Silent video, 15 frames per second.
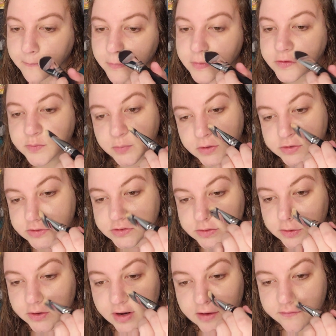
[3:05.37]
And this brush is
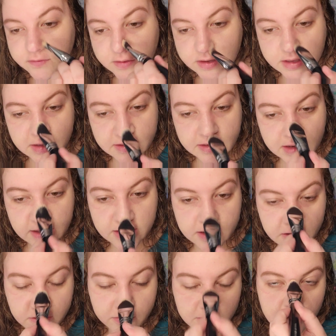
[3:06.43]
great for getting
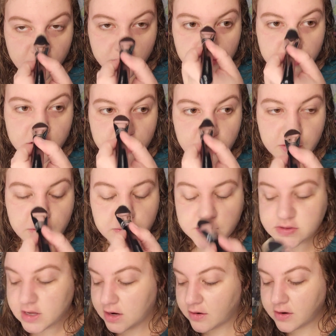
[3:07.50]
in and around the
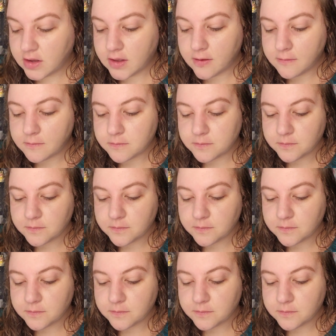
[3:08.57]
nose area.